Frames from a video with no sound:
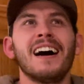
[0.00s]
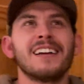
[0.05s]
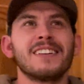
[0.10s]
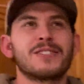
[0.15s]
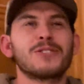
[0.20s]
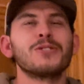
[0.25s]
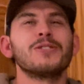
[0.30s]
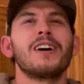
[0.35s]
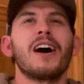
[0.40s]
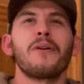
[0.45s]

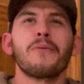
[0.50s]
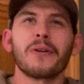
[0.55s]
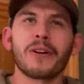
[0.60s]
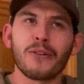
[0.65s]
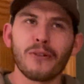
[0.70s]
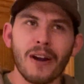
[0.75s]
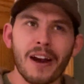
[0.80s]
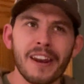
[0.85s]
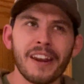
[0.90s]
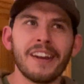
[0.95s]
So I
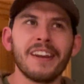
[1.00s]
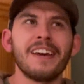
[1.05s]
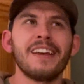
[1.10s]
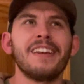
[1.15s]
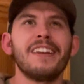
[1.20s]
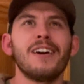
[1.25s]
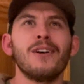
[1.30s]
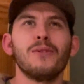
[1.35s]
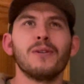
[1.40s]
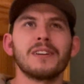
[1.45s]
regretted
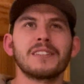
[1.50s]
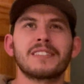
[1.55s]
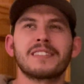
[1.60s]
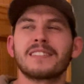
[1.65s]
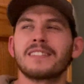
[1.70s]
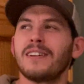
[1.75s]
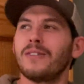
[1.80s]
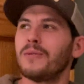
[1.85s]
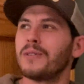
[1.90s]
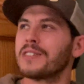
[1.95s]
it. It
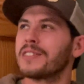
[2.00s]
was